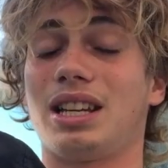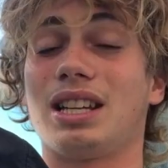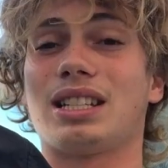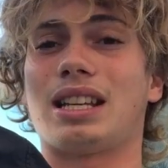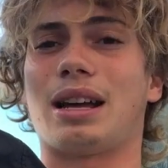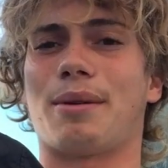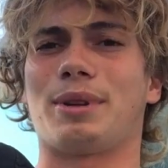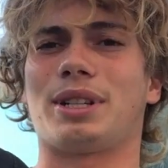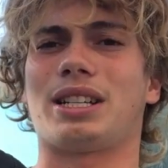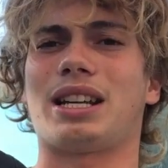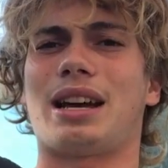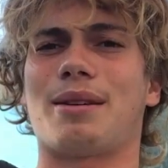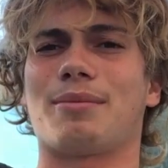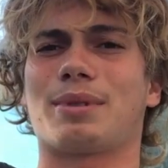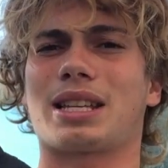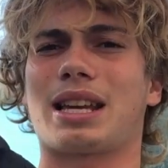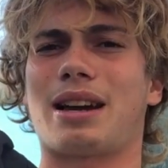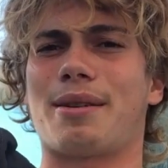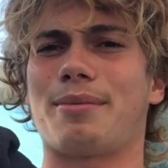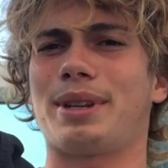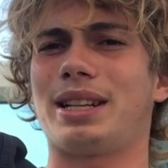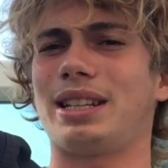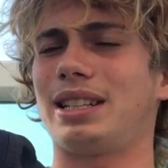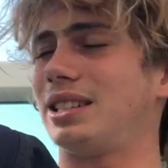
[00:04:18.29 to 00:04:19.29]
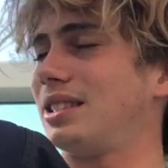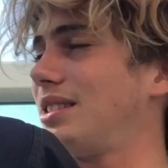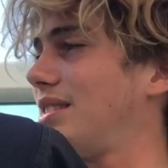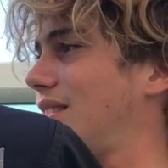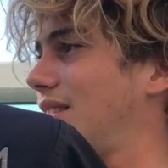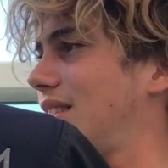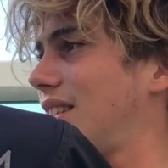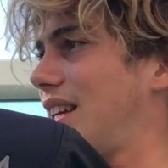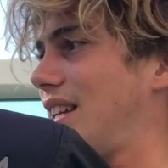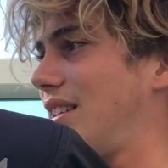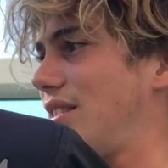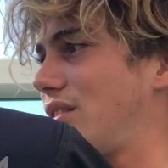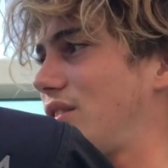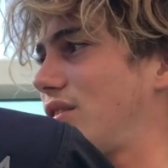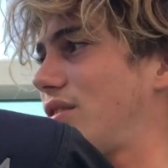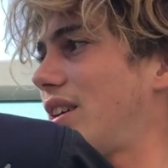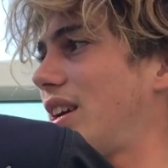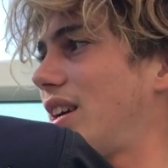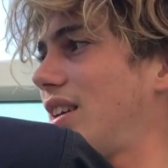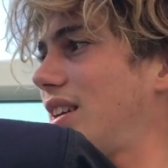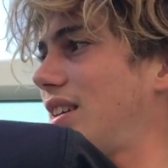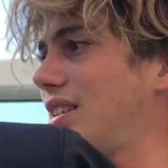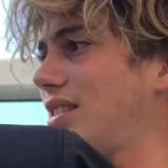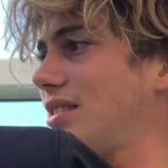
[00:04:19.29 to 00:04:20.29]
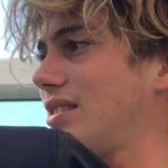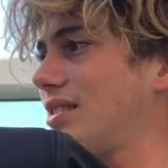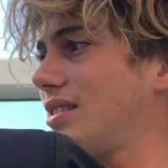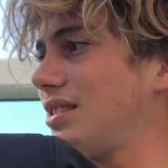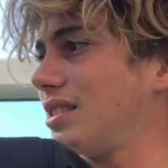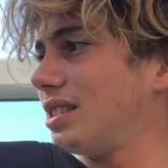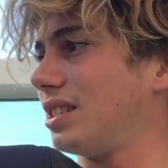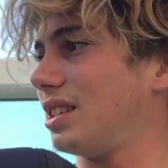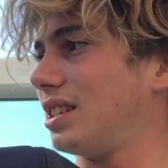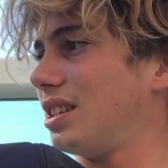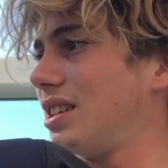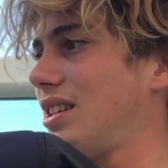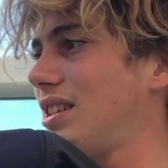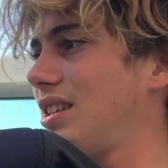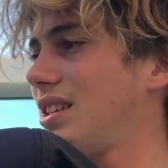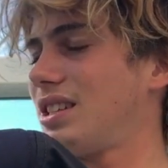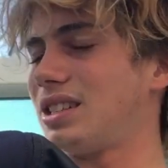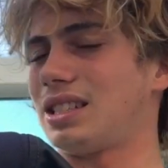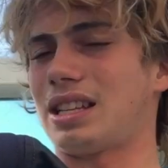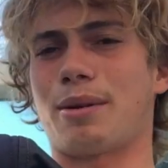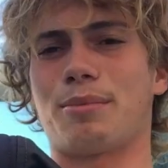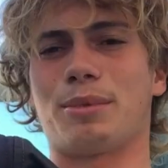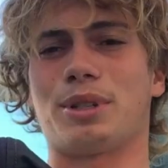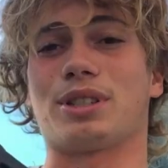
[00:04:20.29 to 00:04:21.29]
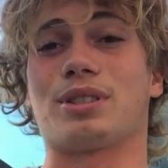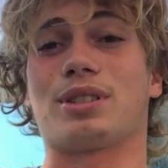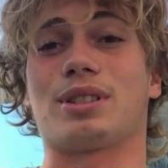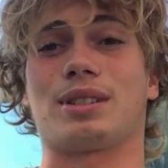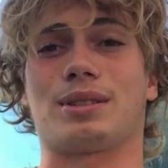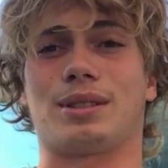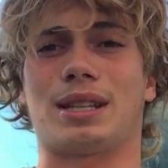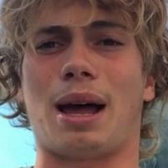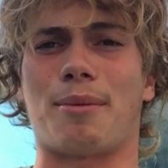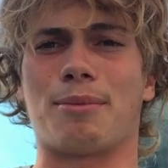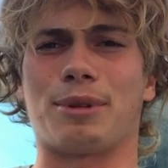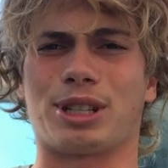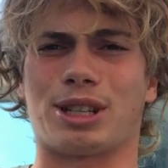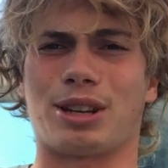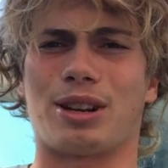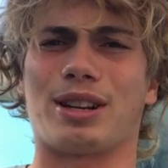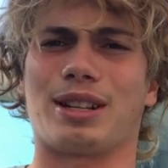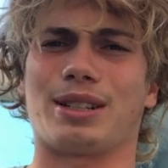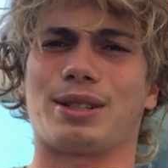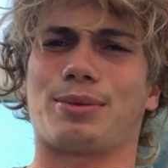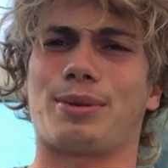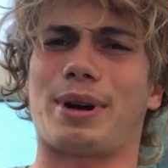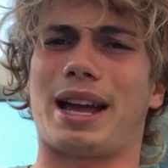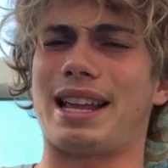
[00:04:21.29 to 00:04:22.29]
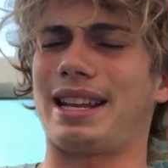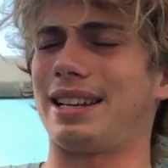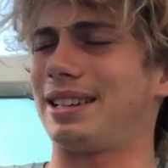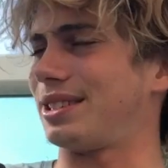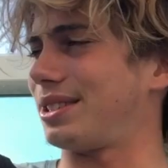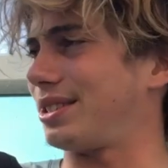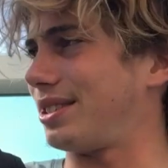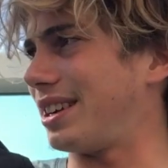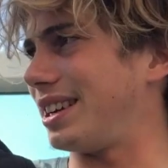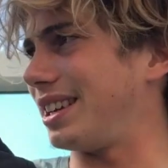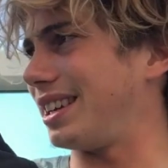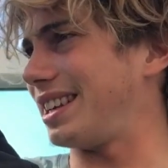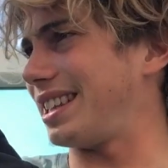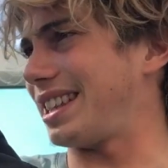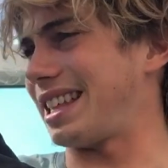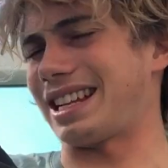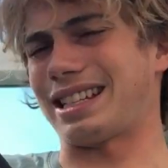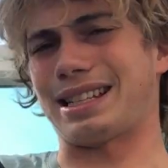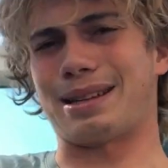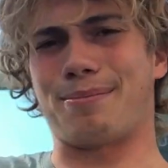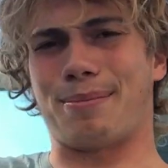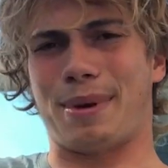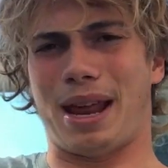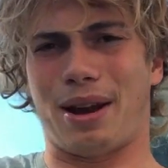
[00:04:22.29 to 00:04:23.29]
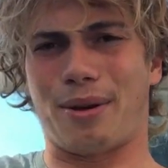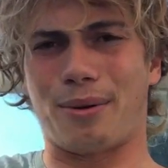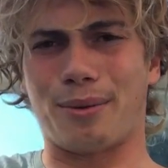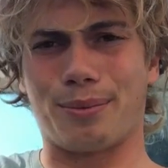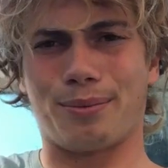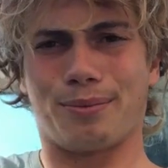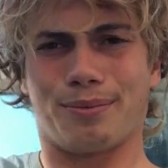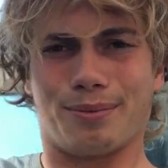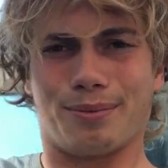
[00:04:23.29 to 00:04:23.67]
Summertime's coming in Australia. Summer's on its way in Australia. That's a better